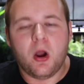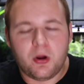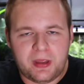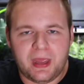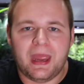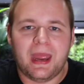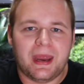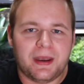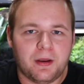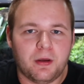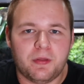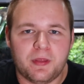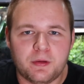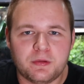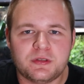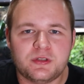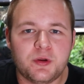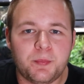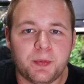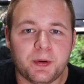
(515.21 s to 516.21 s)
Okay, I know, that
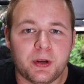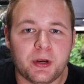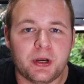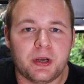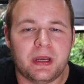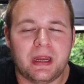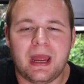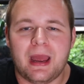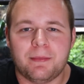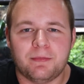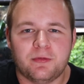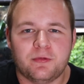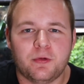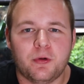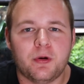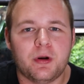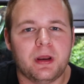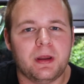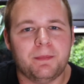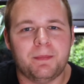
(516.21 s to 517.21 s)
was super nerdy, I'm
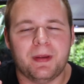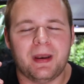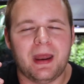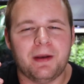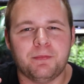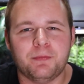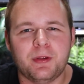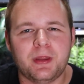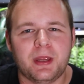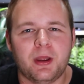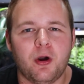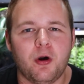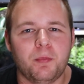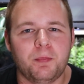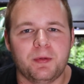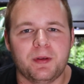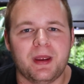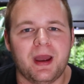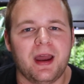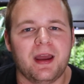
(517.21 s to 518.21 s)
sorry, but I really
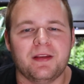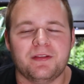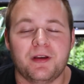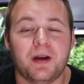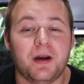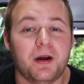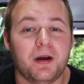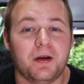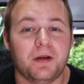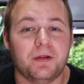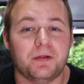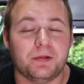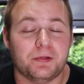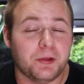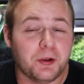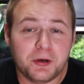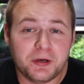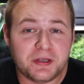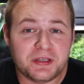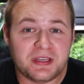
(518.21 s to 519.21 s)
hope you guys
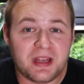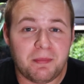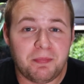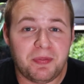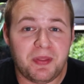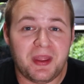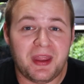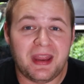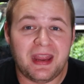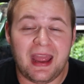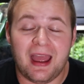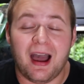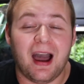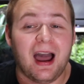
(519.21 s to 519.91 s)
learned something.